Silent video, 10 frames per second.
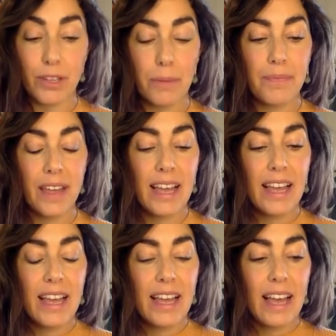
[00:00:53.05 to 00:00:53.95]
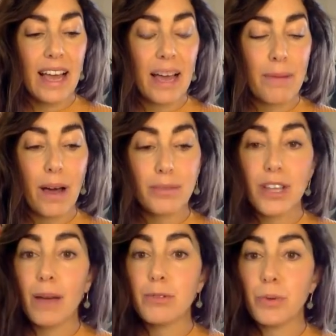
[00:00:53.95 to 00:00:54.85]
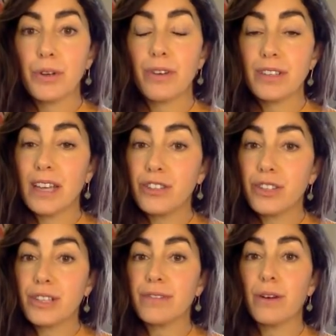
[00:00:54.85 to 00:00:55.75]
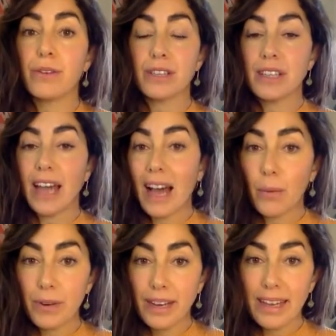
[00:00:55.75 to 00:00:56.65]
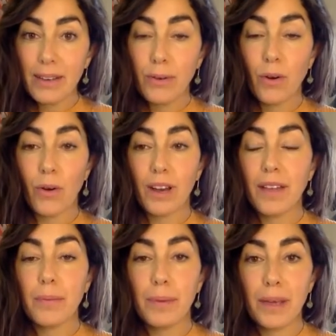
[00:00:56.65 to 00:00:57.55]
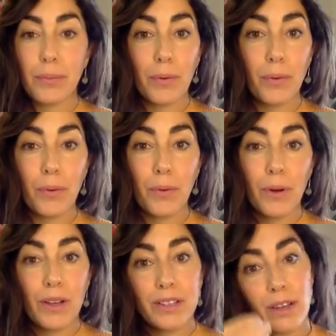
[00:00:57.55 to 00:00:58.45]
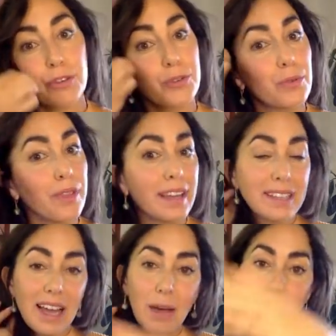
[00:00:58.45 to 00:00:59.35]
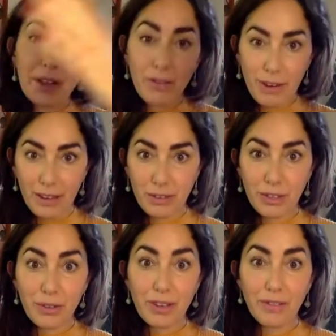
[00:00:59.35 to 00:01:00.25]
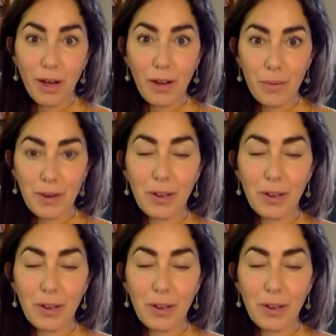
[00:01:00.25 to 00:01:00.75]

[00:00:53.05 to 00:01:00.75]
So uptime is when your attention is focused outwardly on other people, social things that are happening around you, the environment.